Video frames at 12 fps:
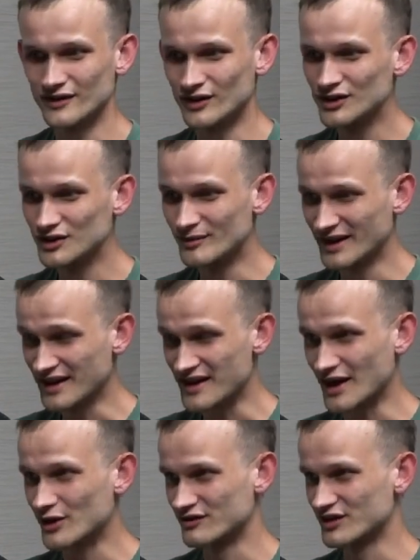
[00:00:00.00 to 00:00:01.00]
all the money is
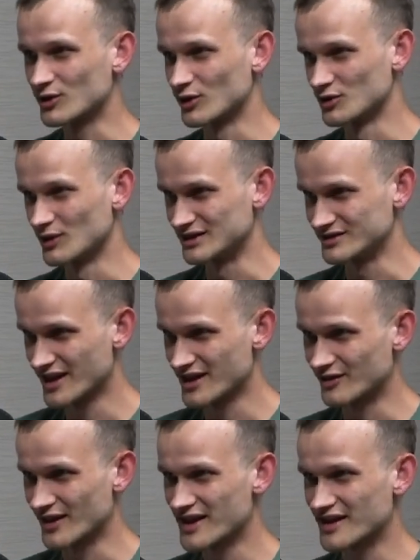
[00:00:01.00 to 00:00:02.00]
out of the cold wallet,
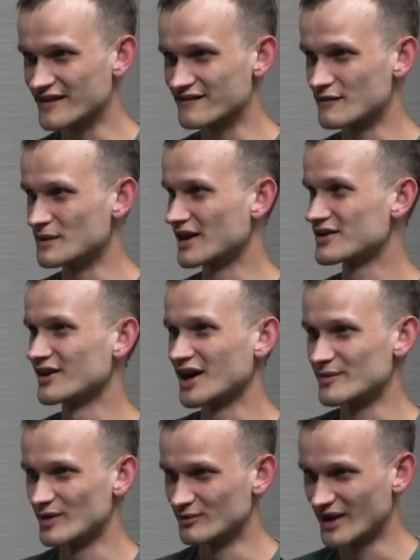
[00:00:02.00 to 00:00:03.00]
so it's safe for me to
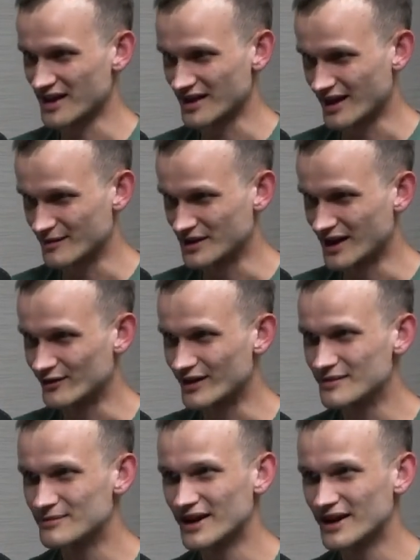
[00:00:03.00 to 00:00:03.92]
talk about my setup now, right?